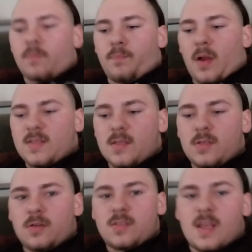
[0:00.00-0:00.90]

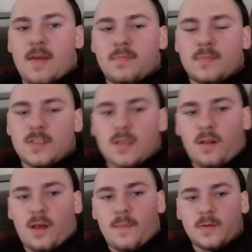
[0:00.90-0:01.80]
Processor the same, still
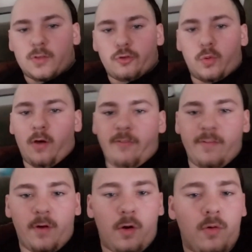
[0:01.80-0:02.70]
Hyper 212
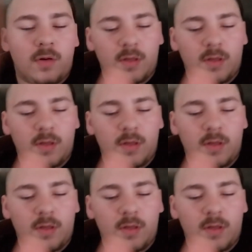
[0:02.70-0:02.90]
Evo,